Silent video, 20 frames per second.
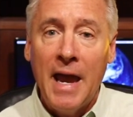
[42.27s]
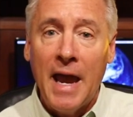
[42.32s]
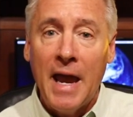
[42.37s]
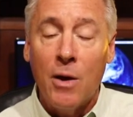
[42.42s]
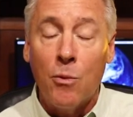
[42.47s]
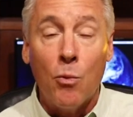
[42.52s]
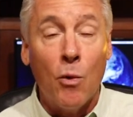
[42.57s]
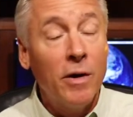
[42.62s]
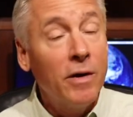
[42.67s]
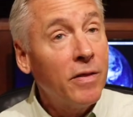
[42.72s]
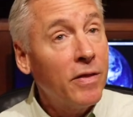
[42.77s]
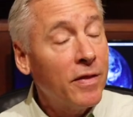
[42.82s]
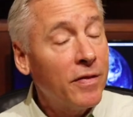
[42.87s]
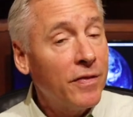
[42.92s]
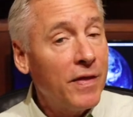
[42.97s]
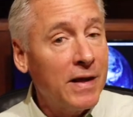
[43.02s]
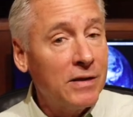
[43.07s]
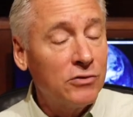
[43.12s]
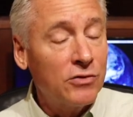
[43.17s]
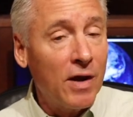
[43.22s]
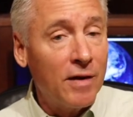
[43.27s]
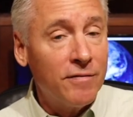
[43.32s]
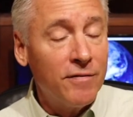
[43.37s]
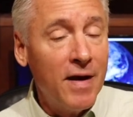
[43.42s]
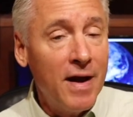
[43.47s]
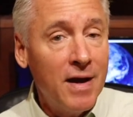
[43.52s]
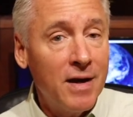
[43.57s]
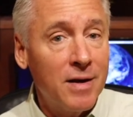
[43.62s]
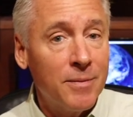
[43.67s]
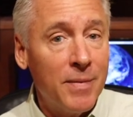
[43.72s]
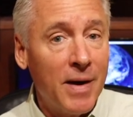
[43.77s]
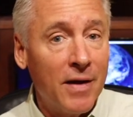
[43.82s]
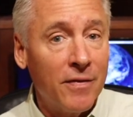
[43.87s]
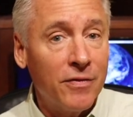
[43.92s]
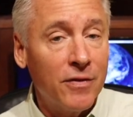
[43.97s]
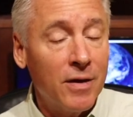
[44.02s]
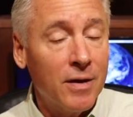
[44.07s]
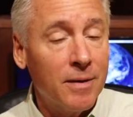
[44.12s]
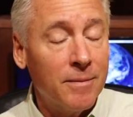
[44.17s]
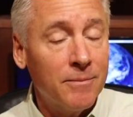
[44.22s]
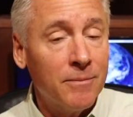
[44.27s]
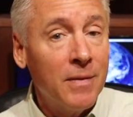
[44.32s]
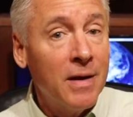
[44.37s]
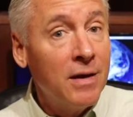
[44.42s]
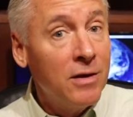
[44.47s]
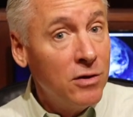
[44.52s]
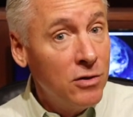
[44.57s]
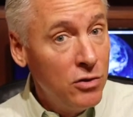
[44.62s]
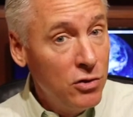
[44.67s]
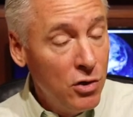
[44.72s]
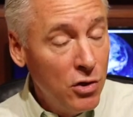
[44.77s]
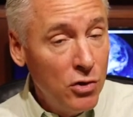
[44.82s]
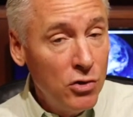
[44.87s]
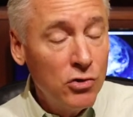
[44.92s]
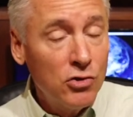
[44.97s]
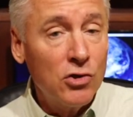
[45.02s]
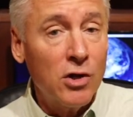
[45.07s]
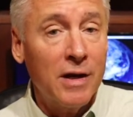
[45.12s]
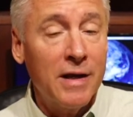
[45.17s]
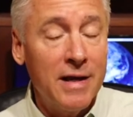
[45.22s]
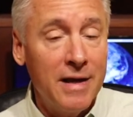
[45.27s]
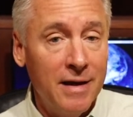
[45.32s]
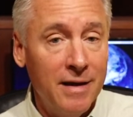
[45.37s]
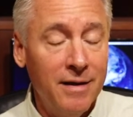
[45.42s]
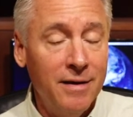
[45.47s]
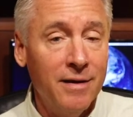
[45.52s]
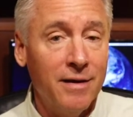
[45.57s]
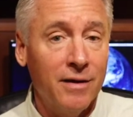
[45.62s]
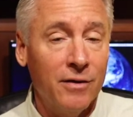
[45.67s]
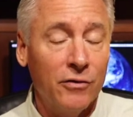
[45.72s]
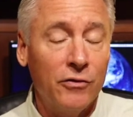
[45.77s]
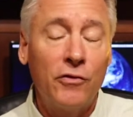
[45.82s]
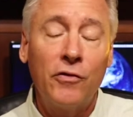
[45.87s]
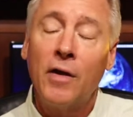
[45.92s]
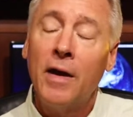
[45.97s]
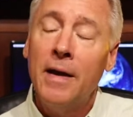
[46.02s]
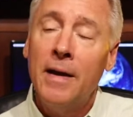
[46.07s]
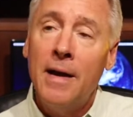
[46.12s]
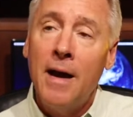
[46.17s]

And one of the things I find about them usually is